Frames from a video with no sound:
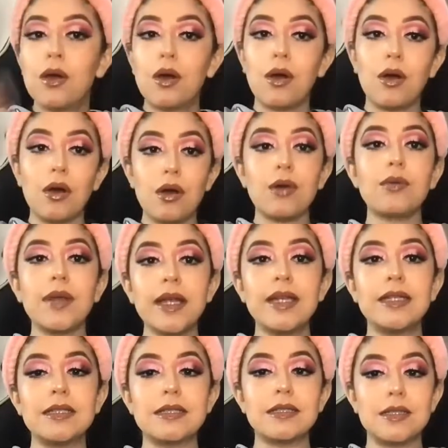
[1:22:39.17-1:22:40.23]
All
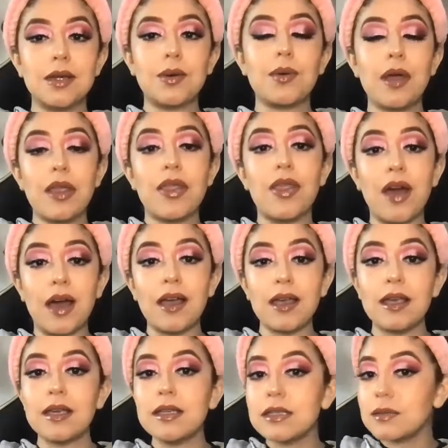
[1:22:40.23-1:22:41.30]
right, so that
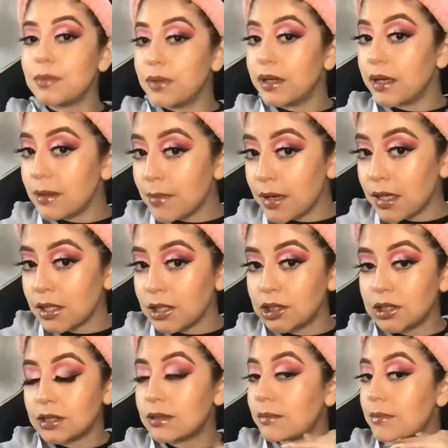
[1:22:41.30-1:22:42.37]
is pretty much
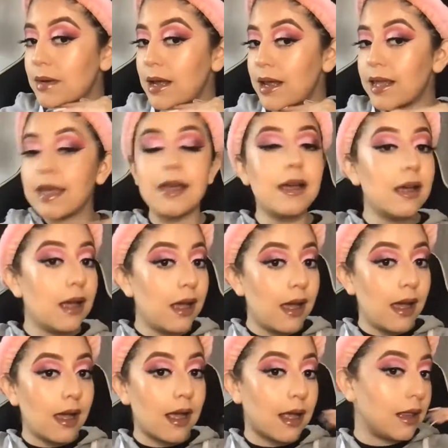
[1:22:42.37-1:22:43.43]
my
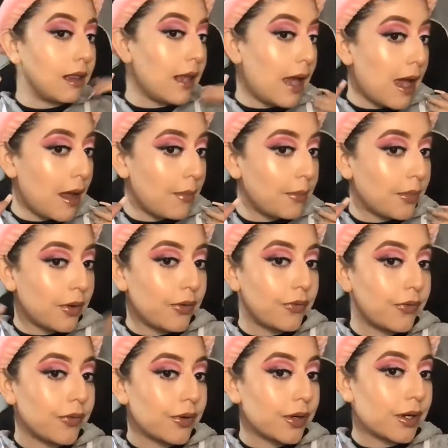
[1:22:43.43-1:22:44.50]
glam
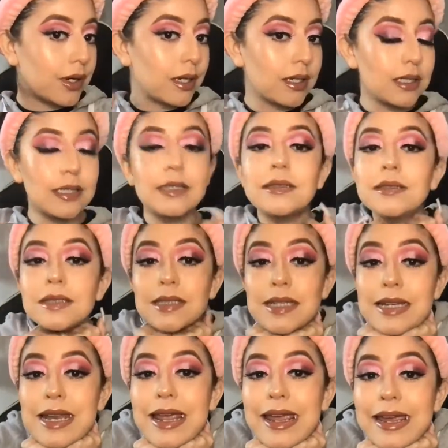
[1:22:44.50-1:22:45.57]
for
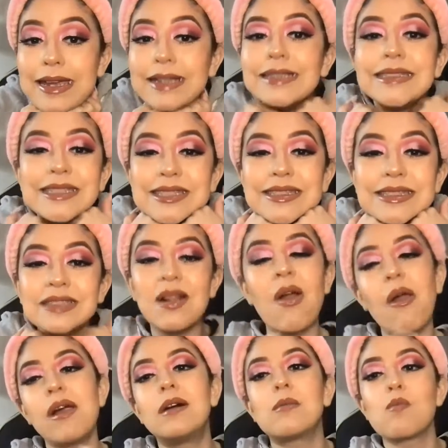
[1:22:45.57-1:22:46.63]
today.
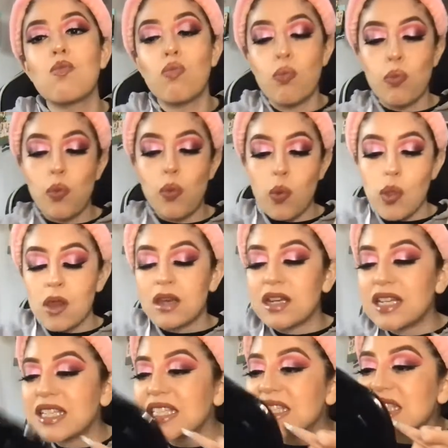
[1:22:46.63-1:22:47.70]

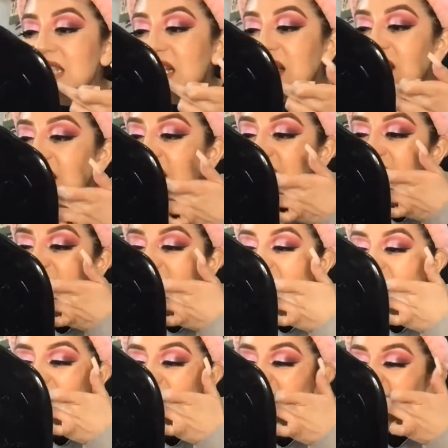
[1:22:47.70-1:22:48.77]
Yeah, let's take on you.
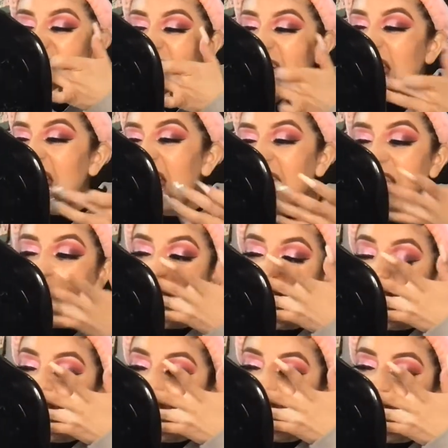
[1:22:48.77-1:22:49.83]

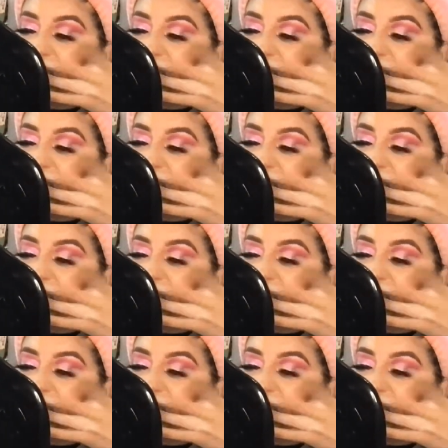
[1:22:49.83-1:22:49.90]
Do.